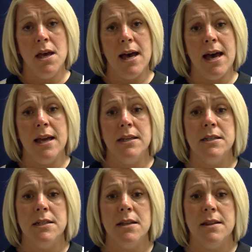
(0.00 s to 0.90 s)

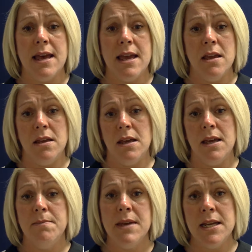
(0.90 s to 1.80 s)
and they
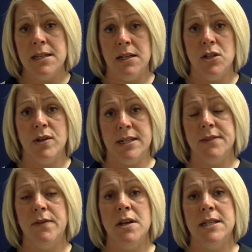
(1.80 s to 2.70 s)
immediately
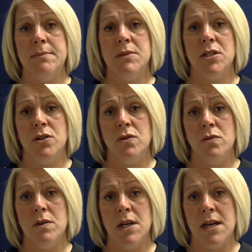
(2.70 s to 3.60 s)
transferred him
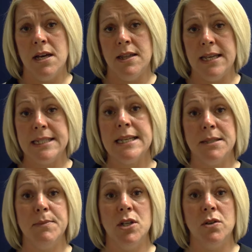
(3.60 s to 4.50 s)
to the
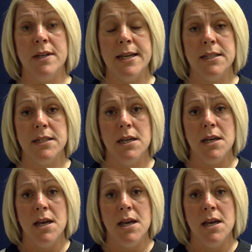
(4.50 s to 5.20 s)
assessment unit.